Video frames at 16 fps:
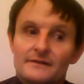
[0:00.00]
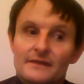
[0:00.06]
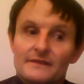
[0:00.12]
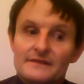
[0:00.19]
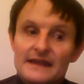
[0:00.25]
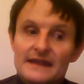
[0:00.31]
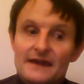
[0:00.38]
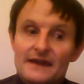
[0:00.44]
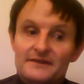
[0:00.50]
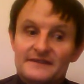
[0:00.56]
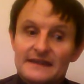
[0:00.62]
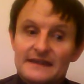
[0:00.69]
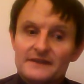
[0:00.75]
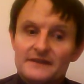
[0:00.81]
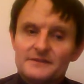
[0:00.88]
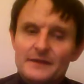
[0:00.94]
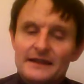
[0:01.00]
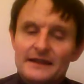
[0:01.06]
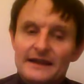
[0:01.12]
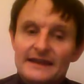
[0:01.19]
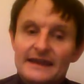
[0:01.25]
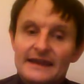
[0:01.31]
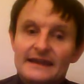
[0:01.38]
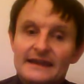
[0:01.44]
Now, it sounds a bit
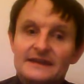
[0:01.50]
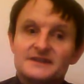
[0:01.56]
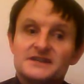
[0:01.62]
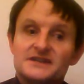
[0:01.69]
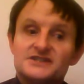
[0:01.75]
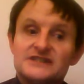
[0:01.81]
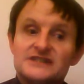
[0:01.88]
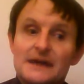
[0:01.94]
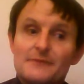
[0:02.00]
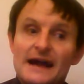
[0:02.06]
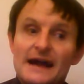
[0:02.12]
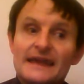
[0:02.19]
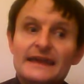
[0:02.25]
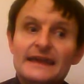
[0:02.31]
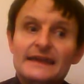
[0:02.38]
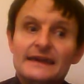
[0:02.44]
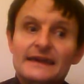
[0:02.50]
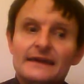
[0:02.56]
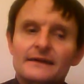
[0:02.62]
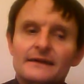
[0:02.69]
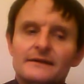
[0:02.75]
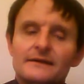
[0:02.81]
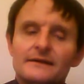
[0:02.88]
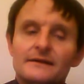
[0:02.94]
like English. Jamaica.
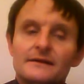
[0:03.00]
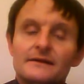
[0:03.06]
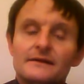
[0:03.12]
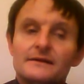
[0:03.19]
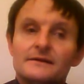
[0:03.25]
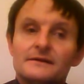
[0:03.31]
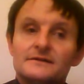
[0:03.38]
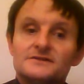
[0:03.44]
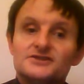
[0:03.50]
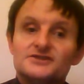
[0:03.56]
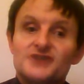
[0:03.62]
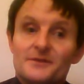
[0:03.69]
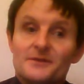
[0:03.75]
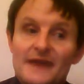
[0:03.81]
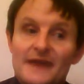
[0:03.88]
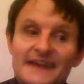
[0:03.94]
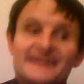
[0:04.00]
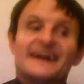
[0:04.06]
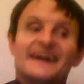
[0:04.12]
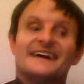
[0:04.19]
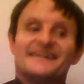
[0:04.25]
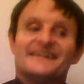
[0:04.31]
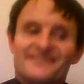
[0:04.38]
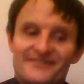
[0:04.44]

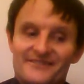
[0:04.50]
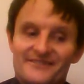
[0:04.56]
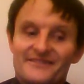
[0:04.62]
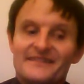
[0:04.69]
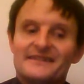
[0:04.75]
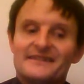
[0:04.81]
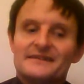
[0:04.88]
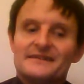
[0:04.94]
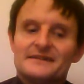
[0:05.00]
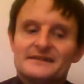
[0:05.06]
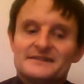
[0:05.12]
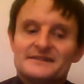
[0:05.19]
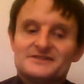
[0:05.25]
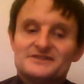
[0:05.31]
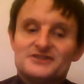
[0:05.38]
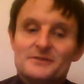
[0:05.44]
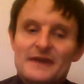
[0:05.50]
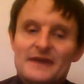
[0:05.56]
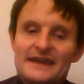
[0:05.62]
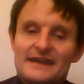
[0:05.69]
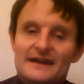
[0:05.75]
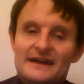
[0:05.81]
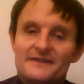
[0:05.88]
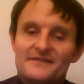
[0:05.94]
Jamaica.
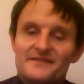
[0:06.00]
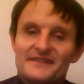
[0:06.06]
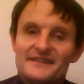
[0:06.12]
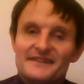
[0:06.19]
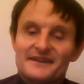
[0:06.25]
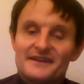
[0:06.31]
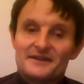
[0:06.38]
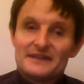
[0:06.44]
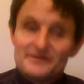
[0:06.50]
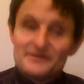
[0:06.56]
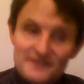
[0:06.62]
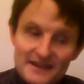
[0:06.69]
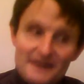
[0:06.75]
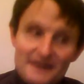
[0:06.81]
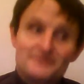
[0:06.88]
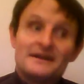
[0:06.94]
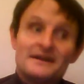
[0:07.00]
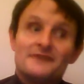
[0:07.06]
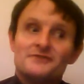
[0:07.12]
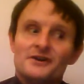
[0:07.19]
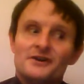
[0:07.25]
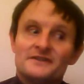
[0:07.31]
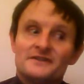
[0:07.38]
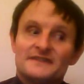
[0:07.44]
Jamaica. I'd love to,
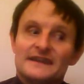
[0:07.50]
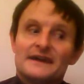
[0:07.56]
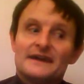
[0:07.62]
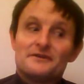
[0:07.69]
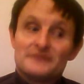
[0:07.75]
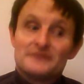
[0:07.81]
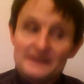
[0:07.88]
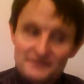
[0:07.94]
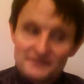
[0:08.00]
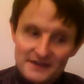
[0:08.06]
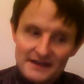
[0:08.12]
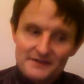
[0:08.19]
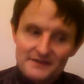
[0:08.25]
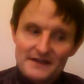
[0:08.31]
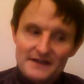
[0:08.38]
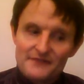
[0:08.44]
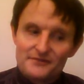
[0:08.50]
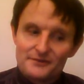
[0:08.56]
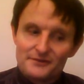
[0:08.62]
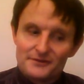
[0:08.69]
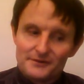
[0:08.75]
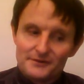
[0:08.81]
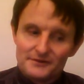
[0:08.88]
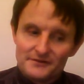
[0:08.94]
honestly, I would love to go there for all
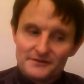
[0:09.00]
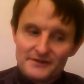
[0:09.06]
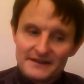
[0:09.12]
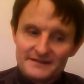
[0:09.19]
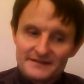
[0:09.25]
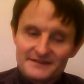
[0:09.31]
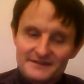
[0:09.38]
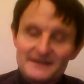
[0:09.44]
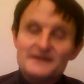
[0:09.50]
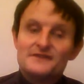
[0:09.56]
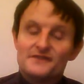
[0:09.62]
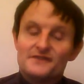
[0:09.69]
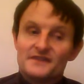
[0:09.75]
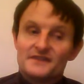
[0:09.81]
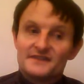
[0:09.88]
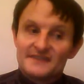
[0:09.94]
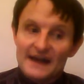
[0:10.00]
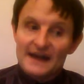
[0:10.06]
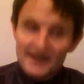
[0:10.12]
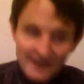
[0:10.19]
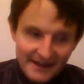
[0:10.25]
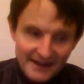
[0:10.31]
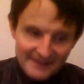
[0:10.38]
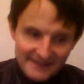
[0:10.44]
sorts of reasons. For the
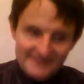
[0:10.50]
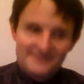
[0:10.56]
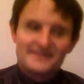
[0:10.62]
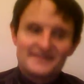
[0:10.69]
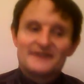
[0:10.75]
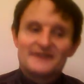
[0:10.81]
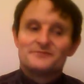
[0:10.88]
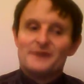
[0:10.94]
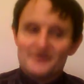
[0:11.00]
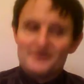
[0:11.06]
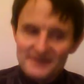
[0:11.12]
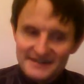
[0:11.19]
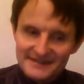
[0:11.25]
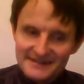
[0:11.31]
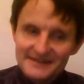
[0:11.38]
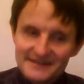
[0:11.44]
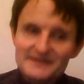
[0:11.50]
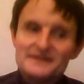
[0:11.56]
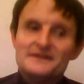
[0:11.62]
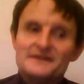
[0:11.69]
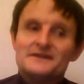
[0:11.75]
sun, that's one reason.